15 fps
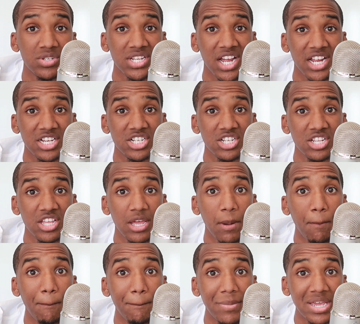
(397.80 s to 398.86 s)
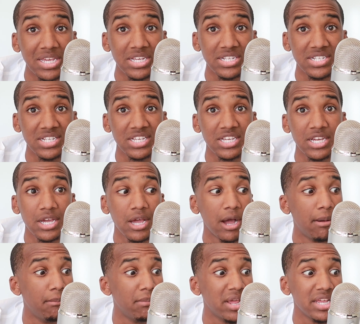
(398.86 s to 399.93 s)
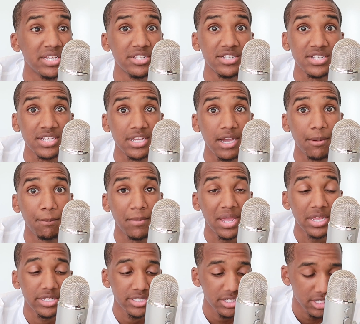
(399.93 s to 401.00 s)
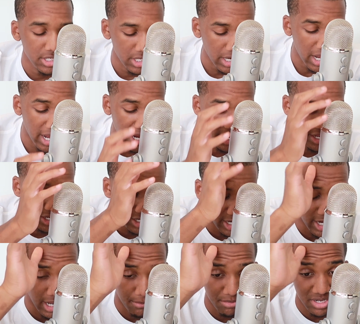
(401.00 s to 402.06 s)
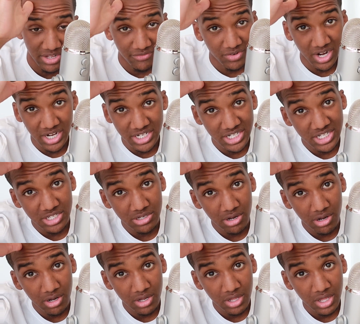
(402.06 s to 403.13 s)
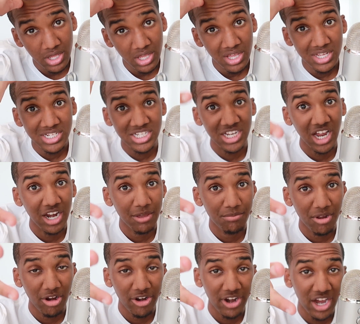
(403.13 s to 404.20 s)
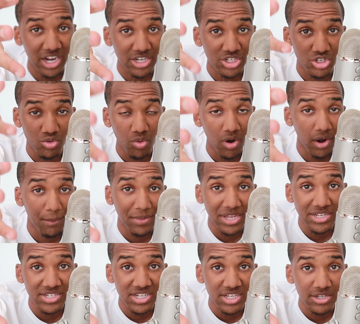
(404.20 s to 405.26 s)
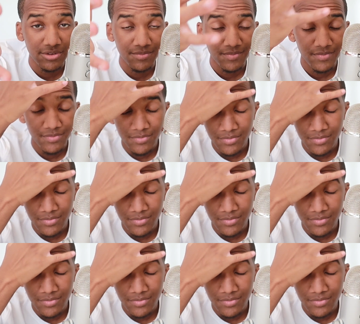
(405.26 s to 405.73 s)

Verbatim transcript: was actually amazing, amazing, amazing. I cannot believe what I just saw. Sonic Paradox, you are amazing.